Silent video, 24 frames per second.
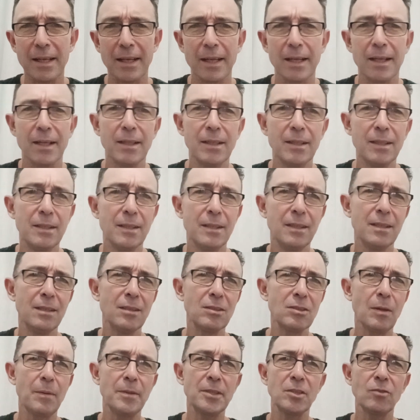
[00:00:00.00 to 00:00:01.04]
there.
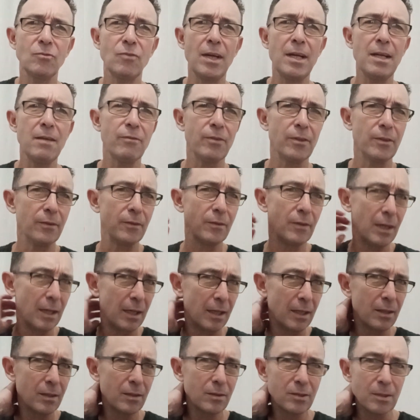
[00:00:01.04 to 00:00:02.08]
So it's irrelevant
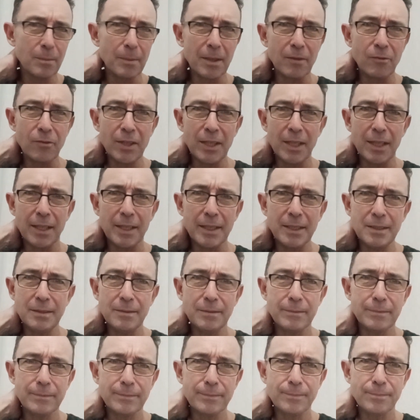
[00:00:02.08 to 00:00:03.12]
to me, really.
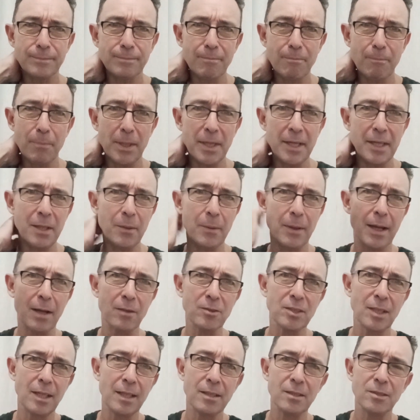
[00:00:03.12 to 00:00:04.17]
But anyway, I'll
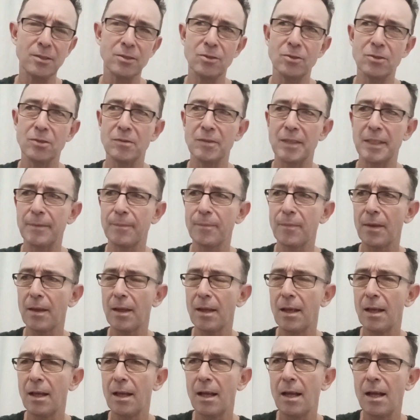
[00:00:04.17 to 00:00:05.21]
tell you the story.
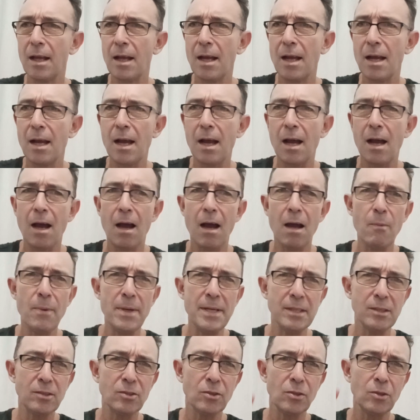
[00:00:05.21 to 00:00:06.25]
I
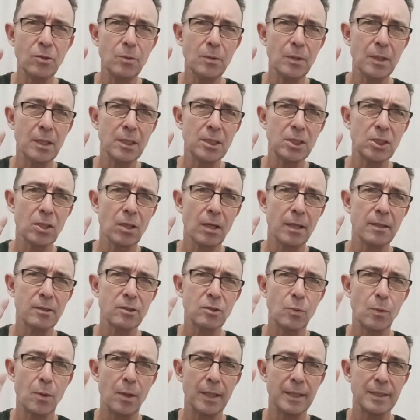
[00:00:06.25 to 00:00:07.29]
went to China
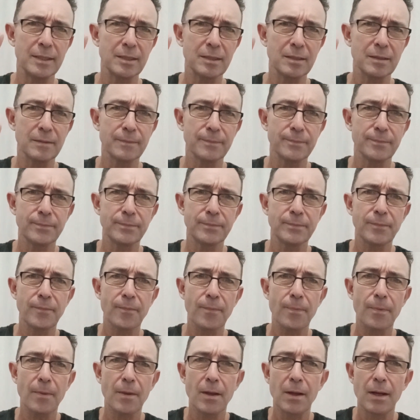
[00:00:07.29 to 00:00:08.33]
twice.
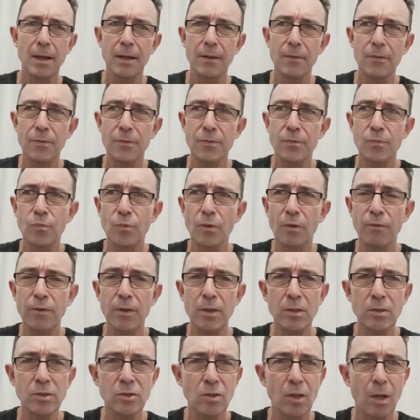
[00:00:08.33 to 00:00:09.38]
The
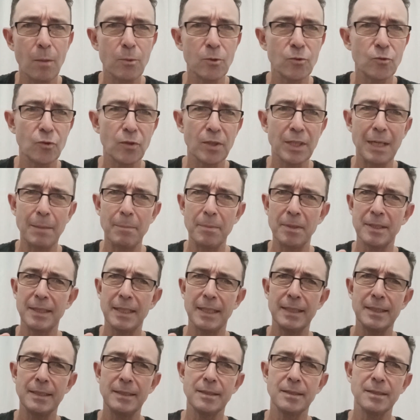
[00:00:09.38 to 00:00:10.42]
first time was for a couple of
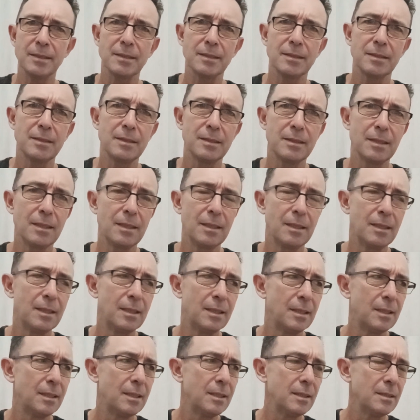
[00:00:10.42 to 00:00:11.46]
days.
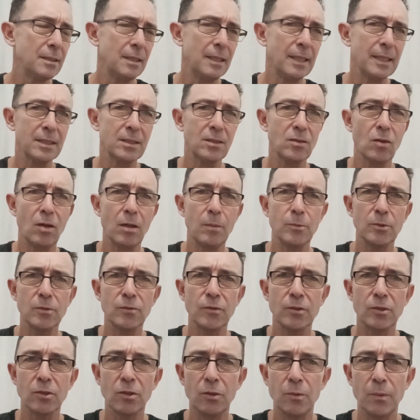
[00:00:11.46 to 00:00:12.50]
The next time was
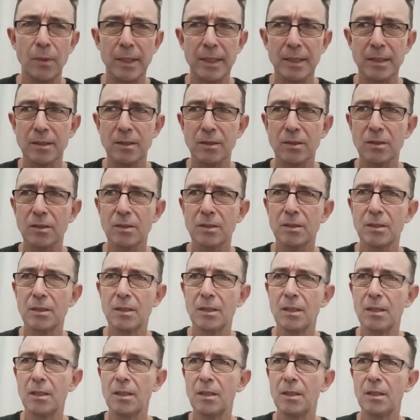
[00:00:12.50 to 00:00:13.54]
for 2 weeks.
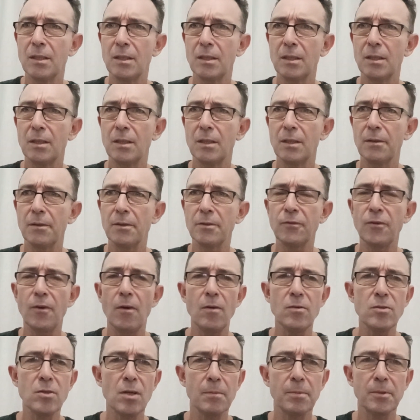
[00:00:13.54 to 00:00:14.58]
As
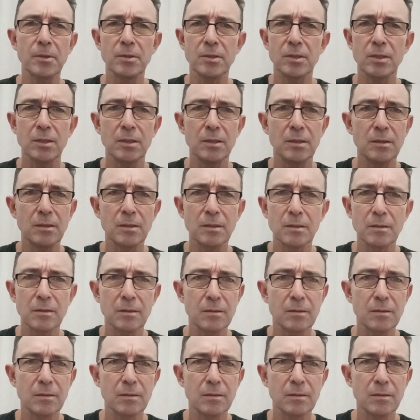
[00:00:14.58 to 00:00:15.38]
far as I'm concerned,